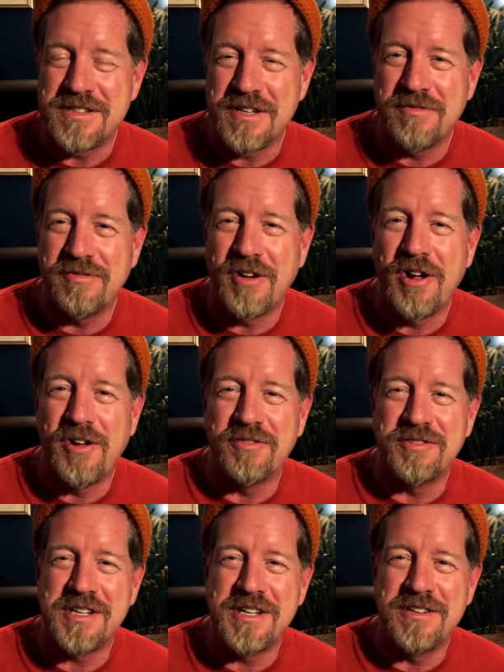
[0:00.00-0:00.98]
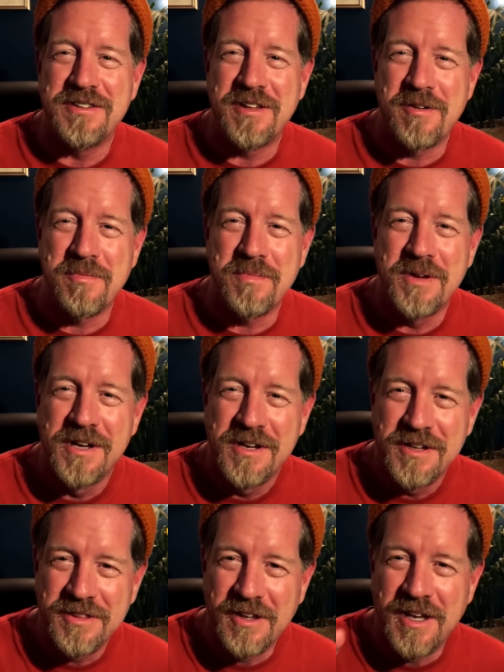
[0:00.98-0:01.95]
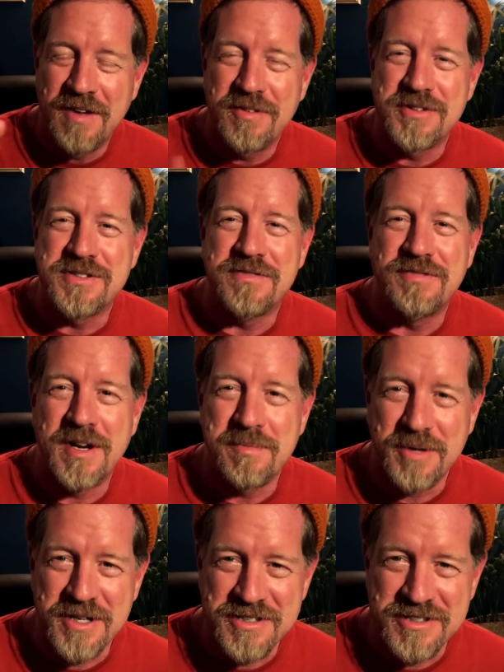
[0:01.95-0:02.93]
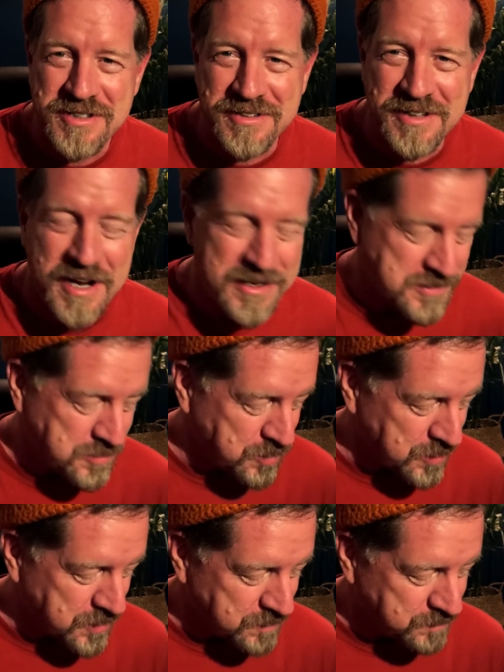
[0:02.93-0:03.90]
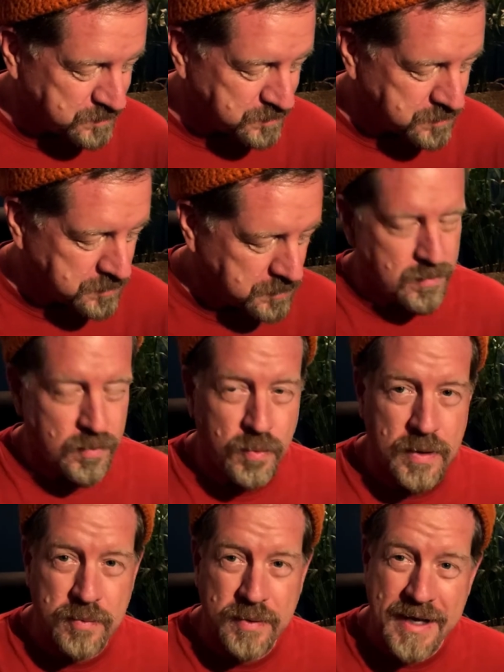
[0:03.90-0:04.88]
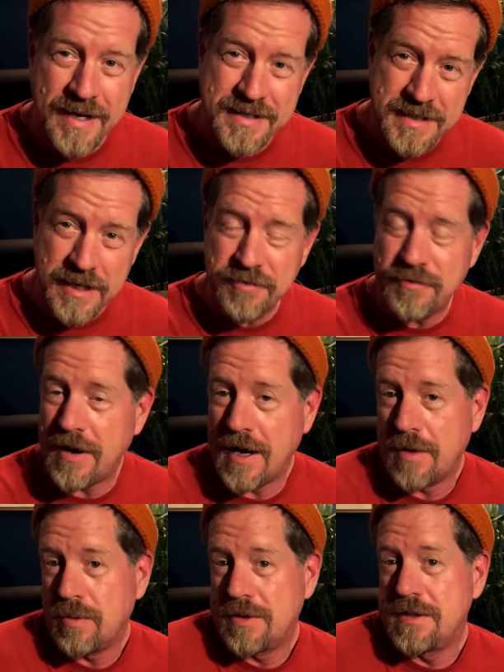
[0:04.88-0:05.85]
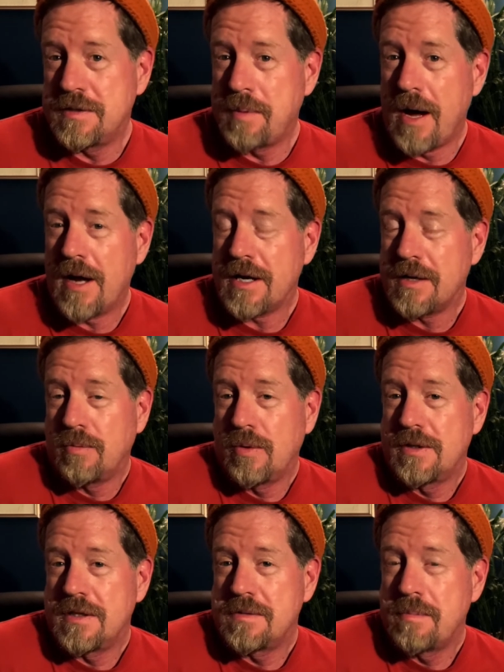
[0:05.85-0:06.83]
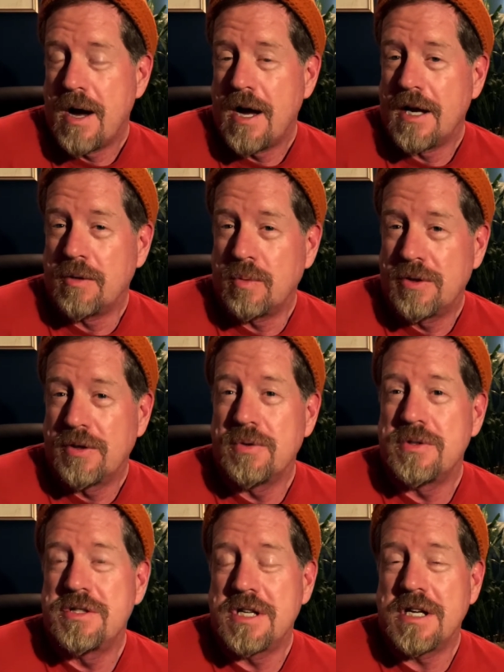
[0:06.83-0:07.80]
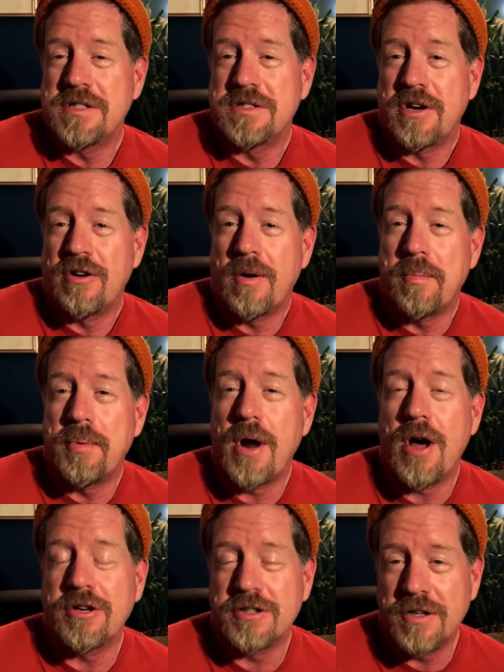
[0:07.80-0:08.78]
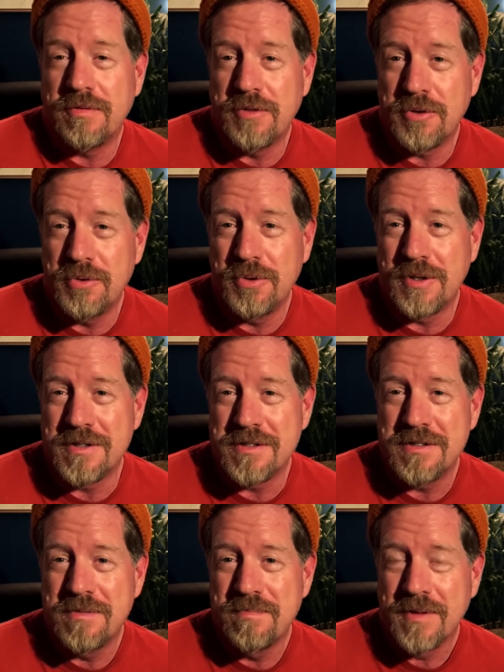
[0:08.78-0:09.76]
involved in them, the levels of vibration, as it were. When we identify with this body, with this mind, with those things that are a product of the gunas,